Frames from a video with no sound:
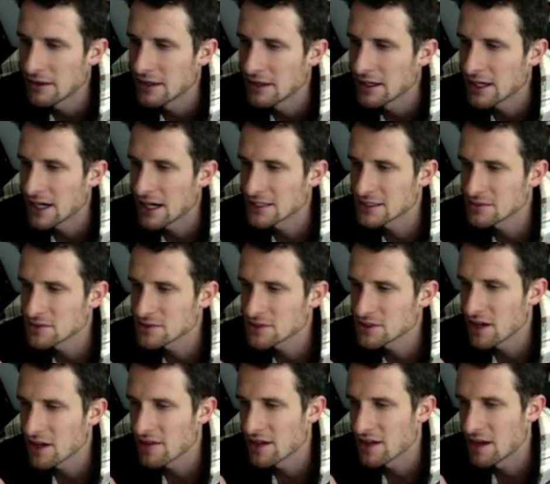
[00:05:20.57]
Guys, I'm
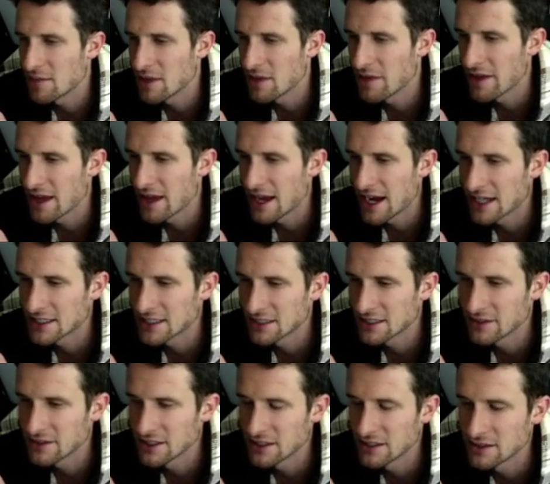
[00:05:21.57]
sorry that I'm not that
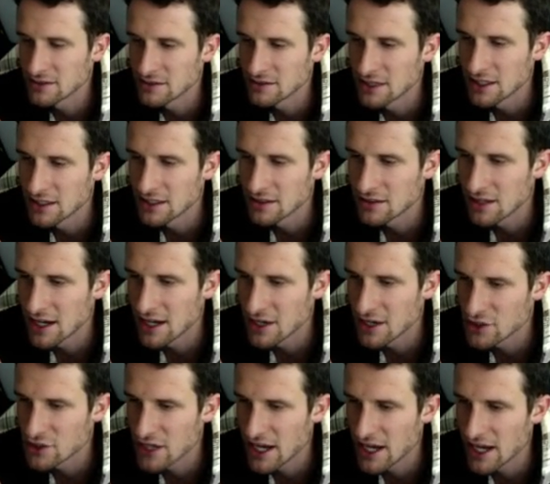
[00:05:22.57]
active in, in clan
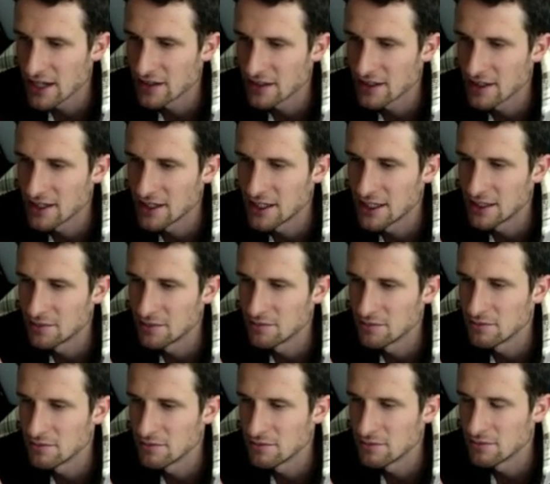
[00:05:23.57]
chat. Um,
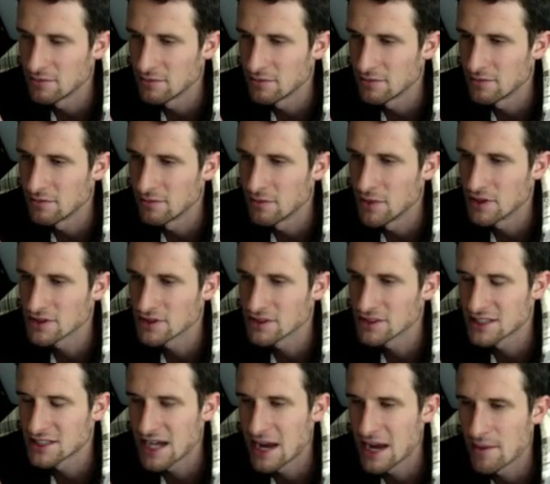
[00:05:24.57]
most of
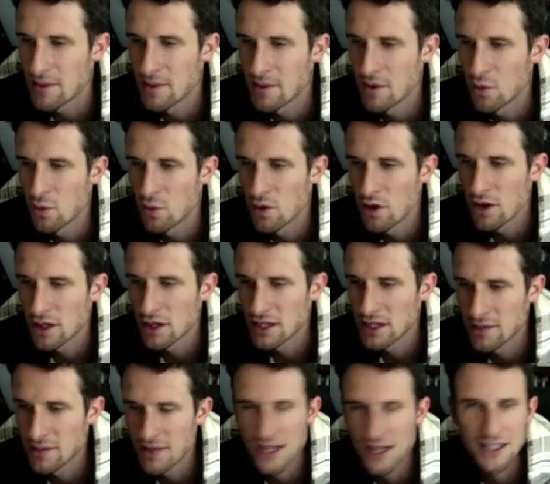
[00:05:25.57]
the time I'm at work and
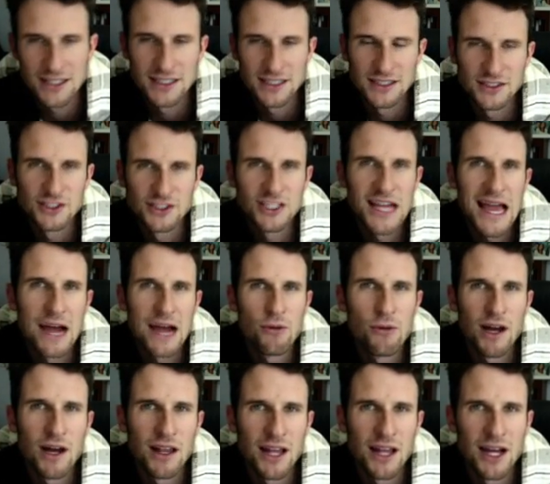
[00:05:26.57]
I'm not going to chat
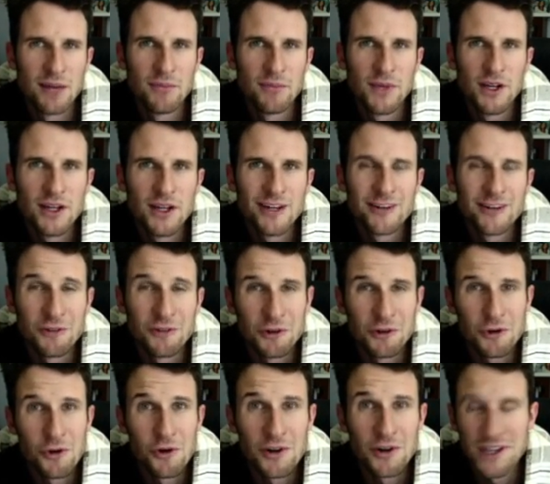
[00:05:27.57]
while I'm
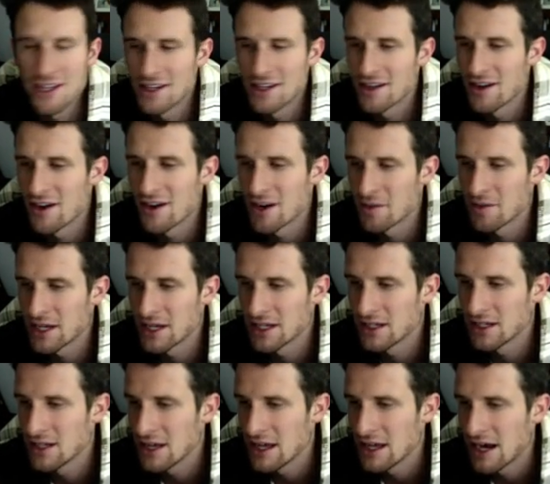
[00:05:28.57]
recording, you know what I
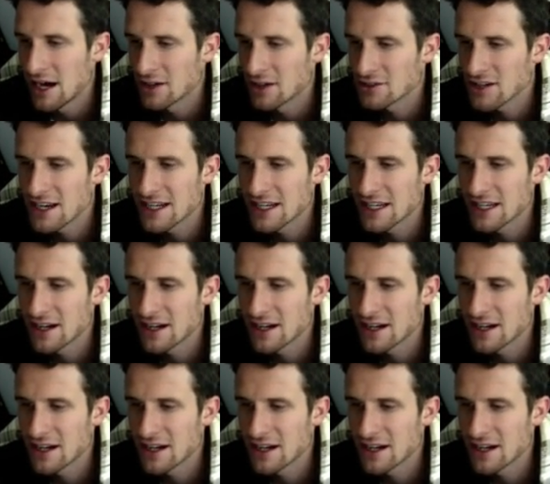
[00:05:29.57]
mean? I'll try and get